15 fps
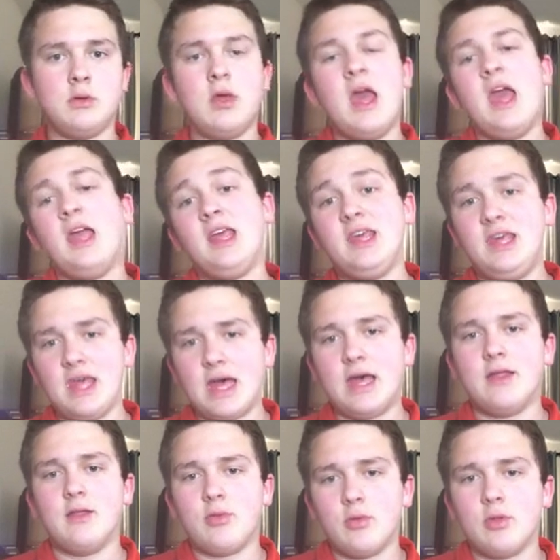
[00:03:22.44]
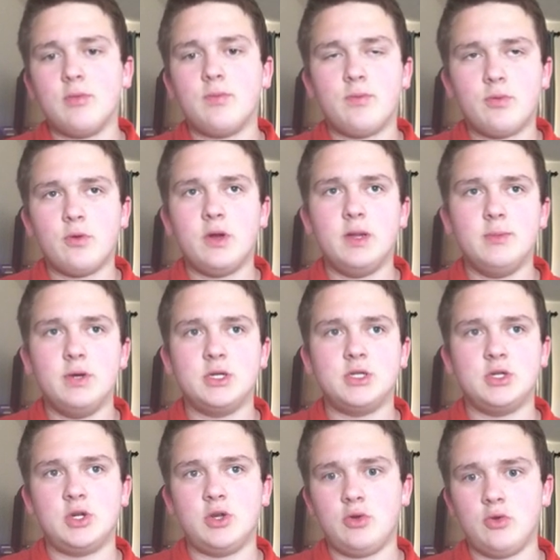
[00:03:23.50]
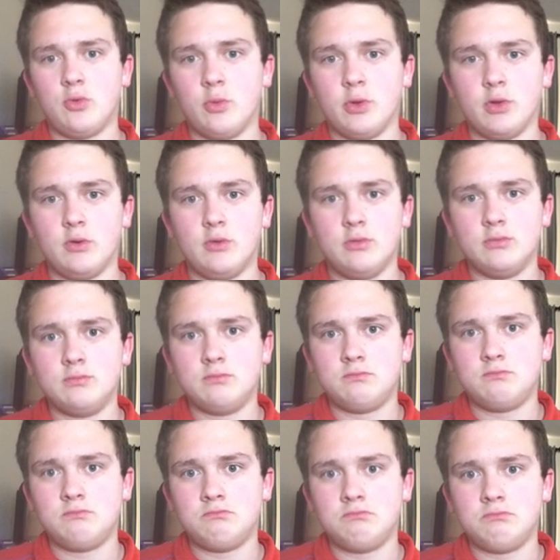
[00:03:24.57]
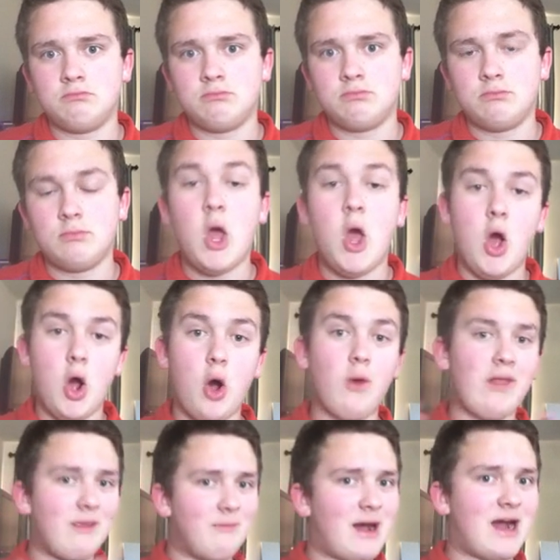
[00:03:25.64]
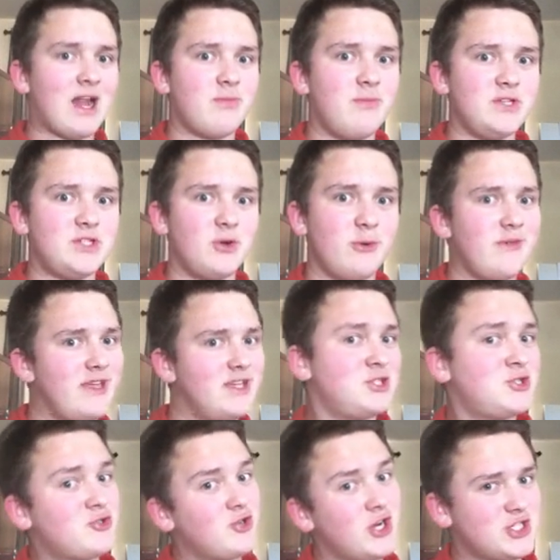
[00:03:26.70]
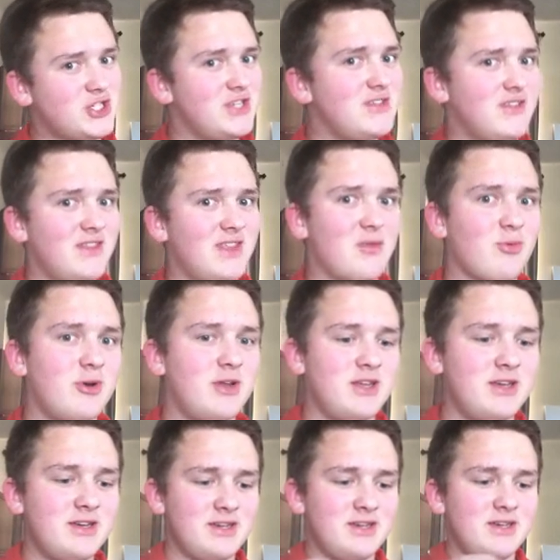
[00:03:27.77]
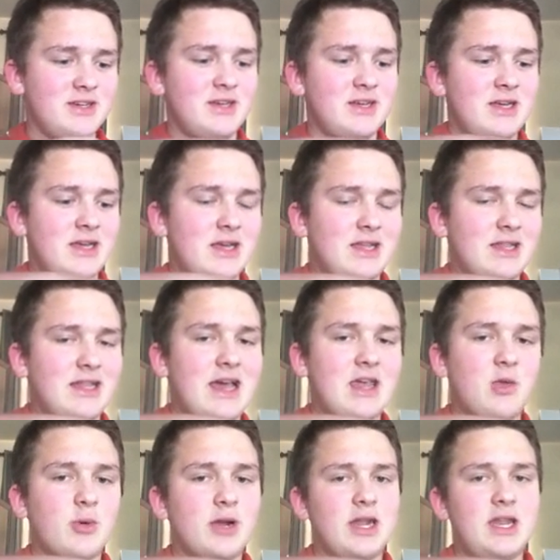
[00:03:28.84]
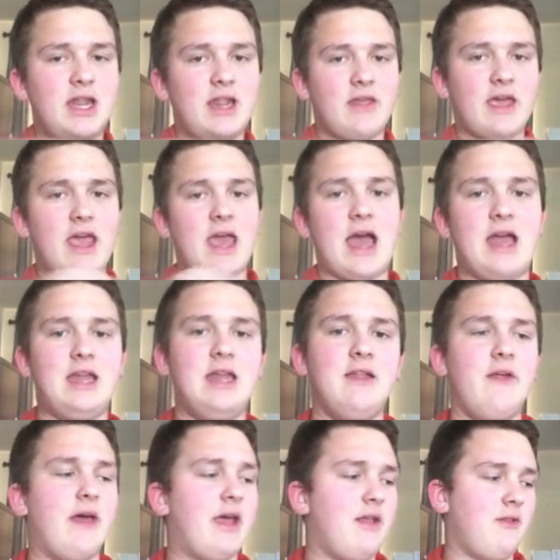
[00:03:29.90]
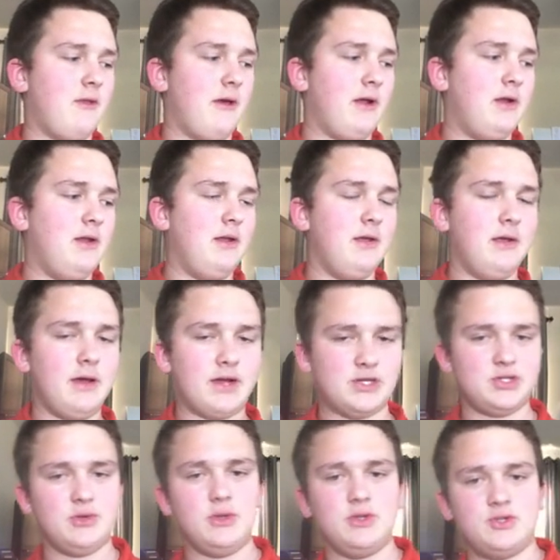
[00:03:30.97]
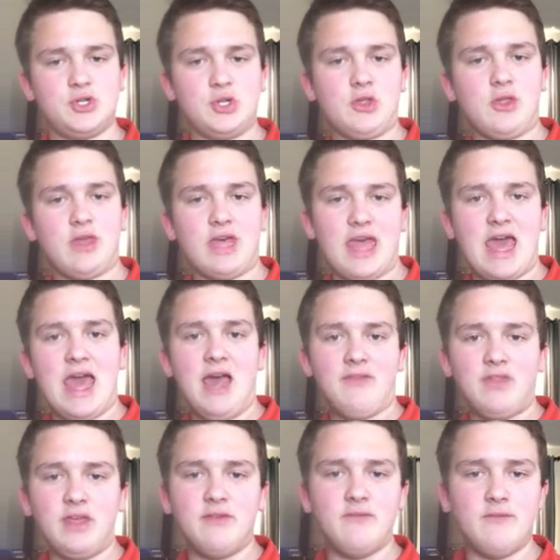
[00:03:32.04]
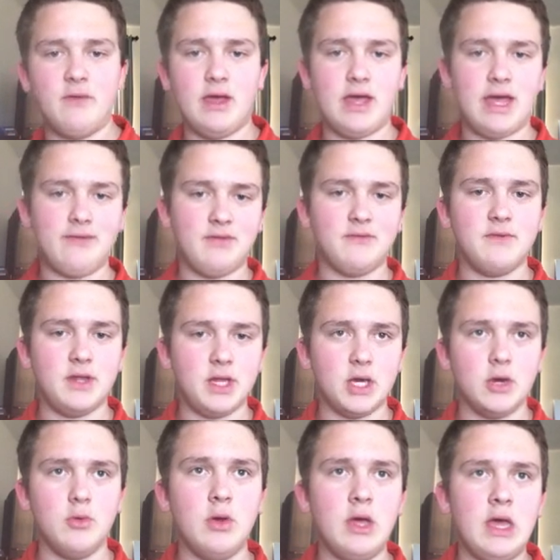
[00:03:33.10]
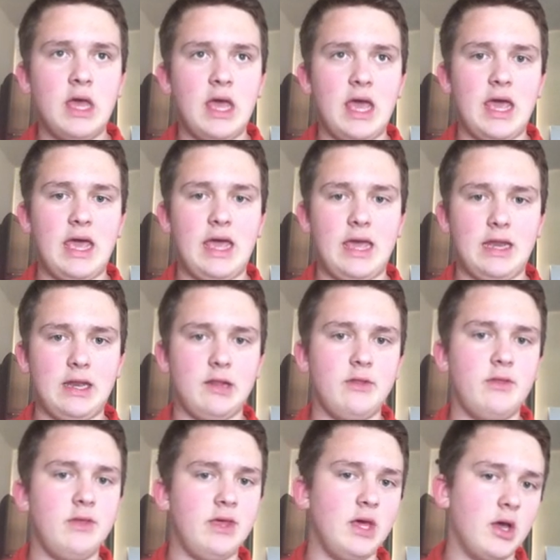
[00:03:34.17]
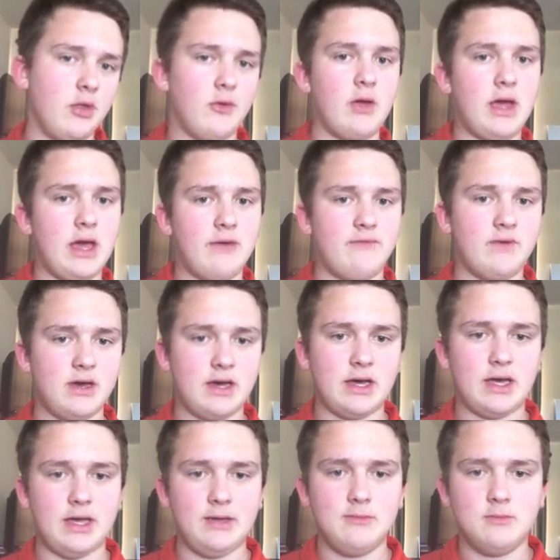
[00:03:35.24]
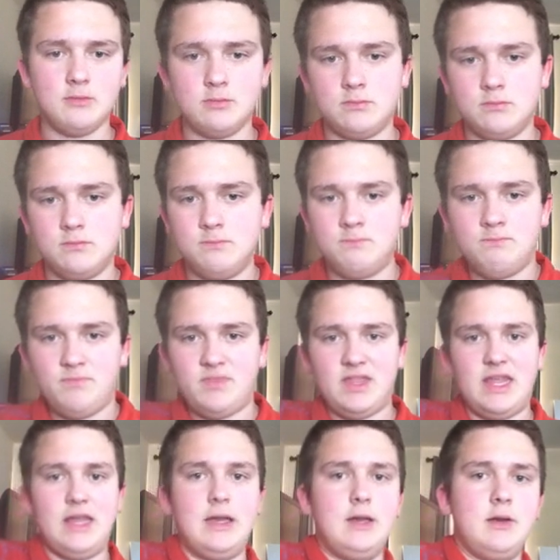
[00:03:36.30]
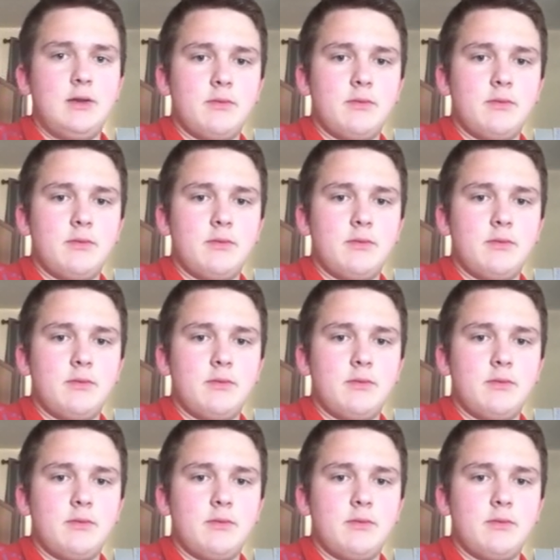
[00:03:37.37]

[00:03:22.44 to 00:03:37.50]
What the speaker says: Yeah, this one's pretty much a tutorial. Only minus me showing the instructions in this one. Last one I did it like I showed the instructions like half the video, and the other half I didn't.